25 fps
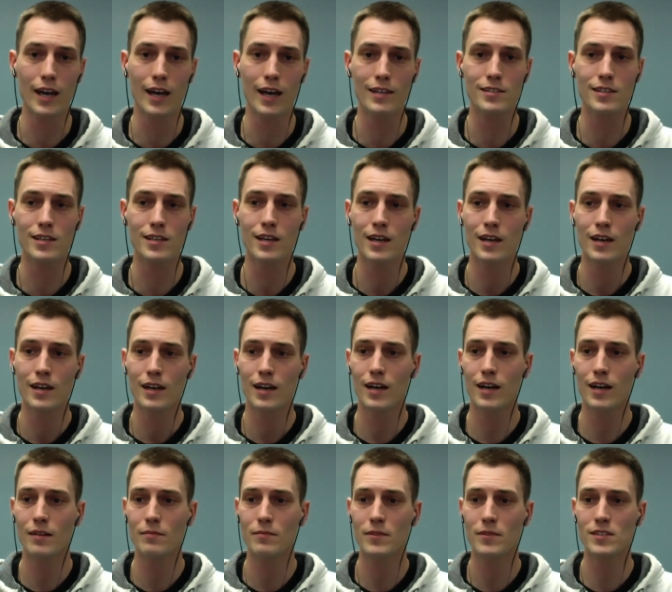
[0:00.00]
ask.
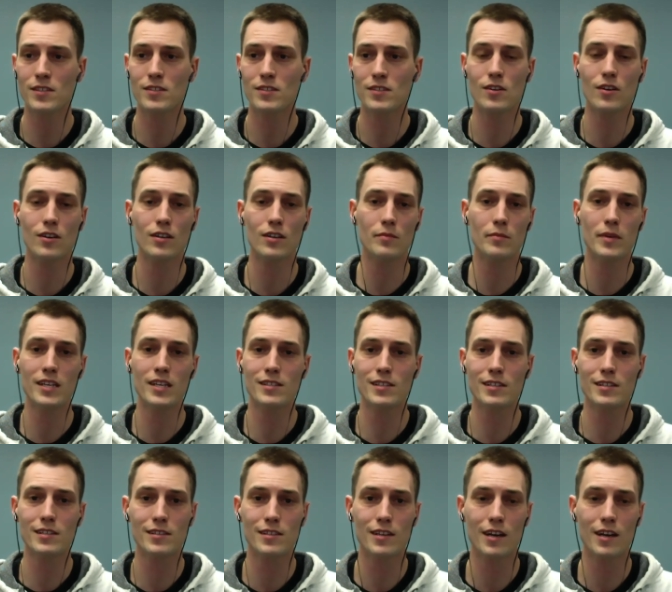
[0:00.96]
This is all
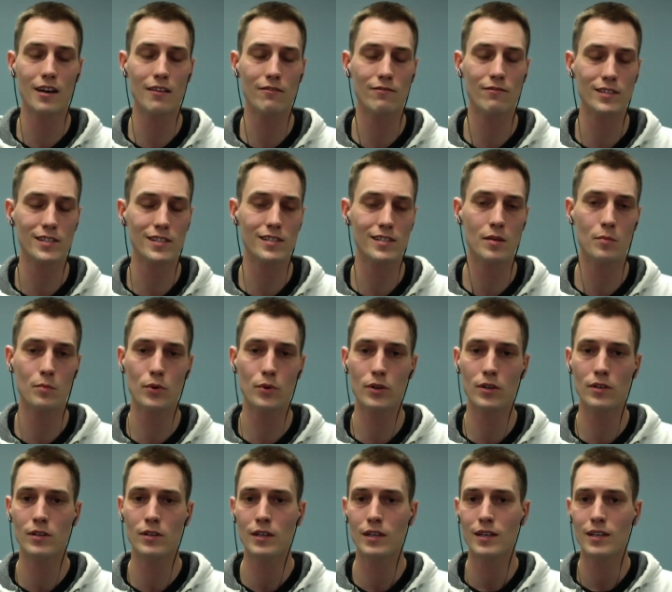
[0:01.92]
amazing stuff. It's
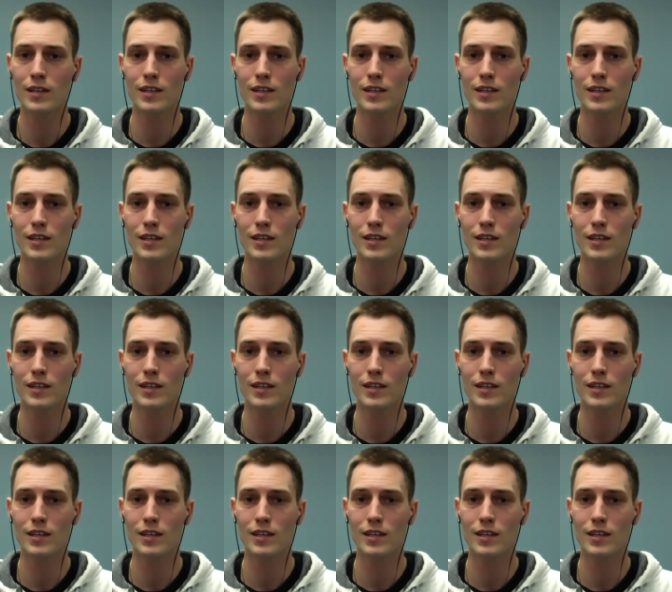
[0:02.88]
simple.